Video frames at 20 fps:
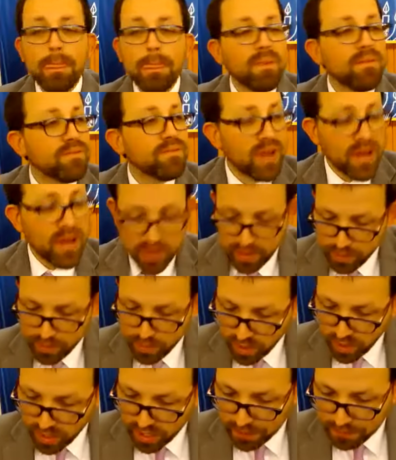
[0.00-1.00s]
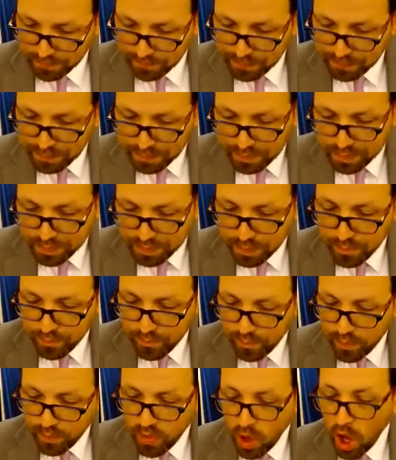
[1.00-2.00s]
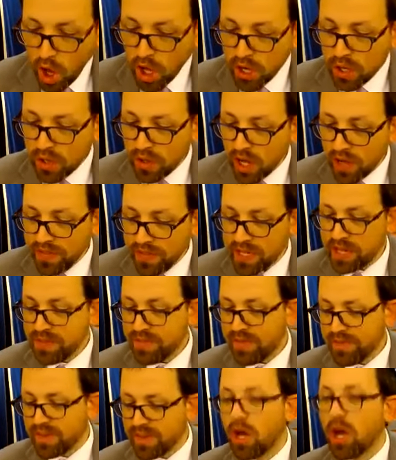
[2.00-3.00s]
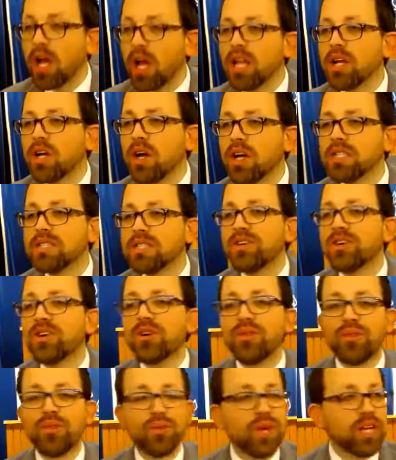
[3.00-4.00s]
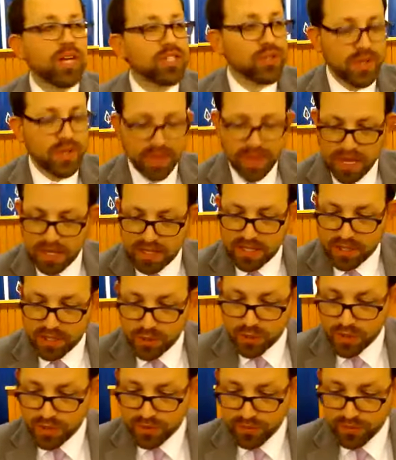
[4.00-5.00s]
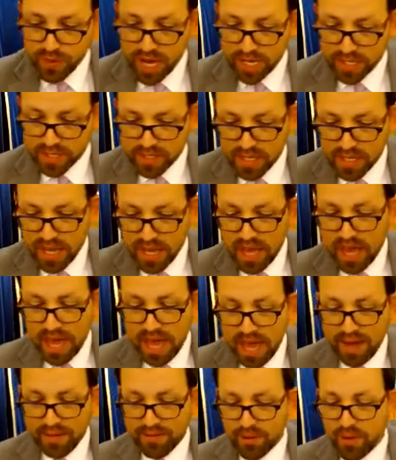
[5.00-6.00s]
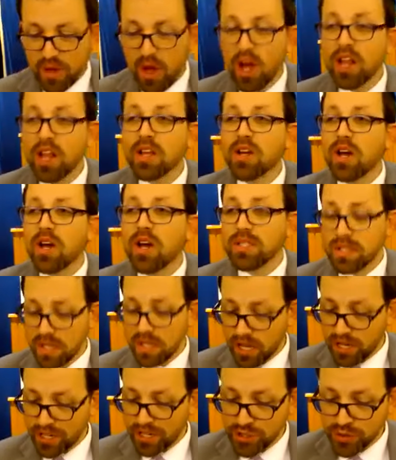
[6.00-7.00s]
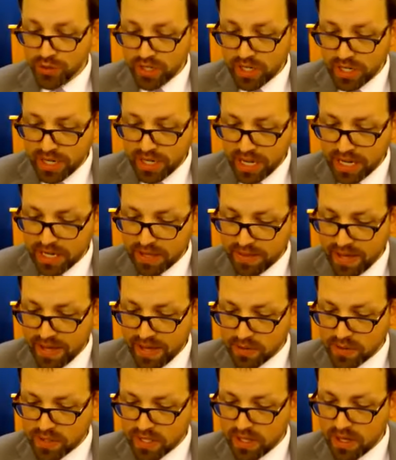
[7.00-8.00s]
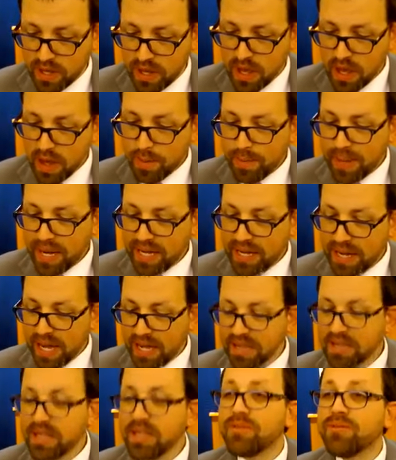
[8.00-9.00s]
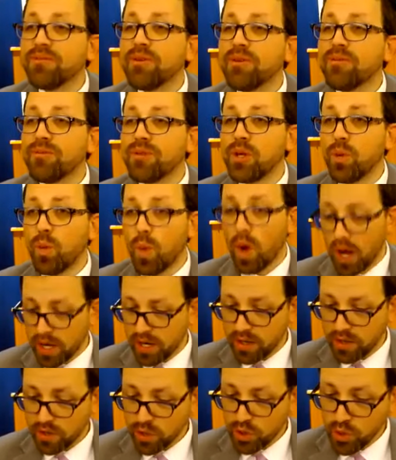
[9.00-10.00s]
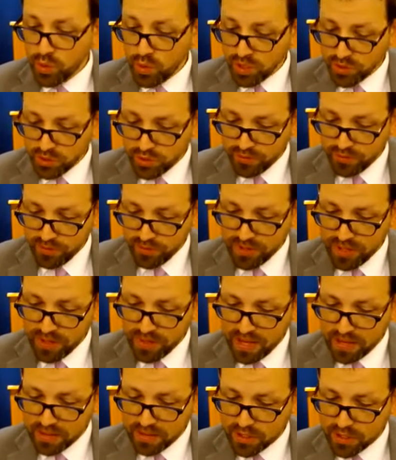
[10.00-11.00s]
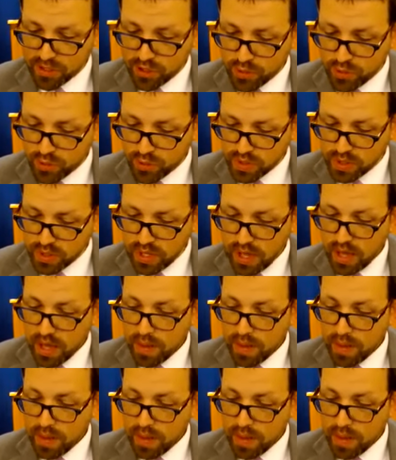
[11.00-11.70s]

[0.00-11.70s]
Very important. On the eve of the Holocaust, there are 300,000 Jews in France. After the Holocaust, 180,000. By 1951, 250,000 Jews.